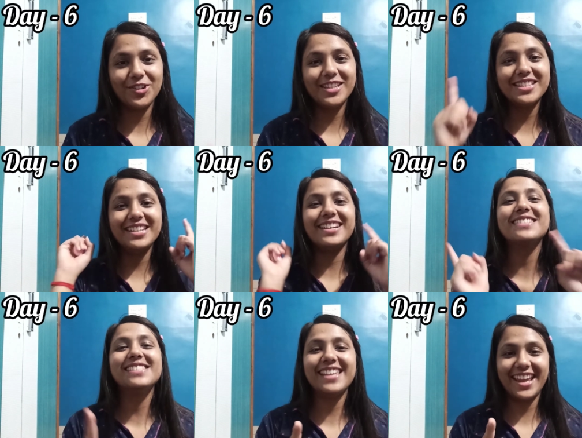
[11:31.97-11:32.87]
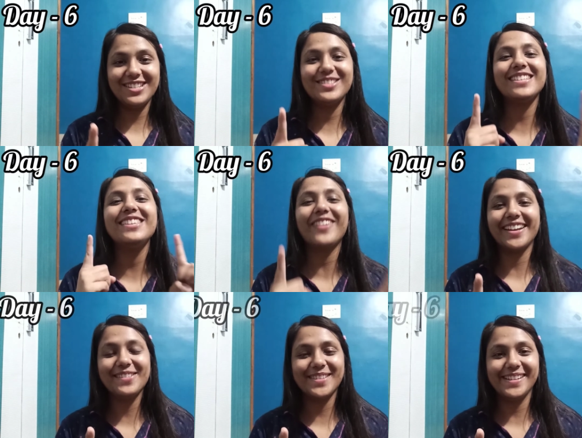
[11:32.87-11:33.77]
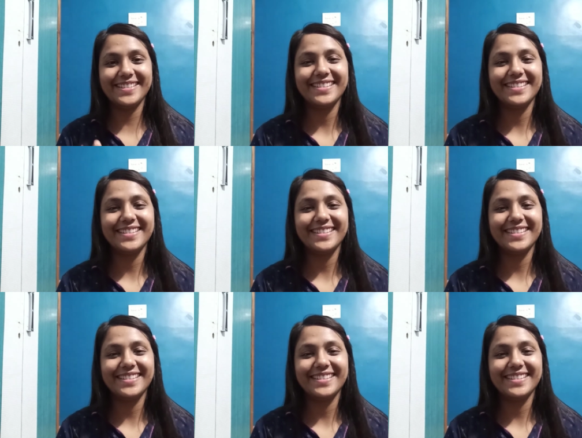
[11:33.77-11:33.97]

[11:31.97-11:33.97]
and see it until the end to see the final result.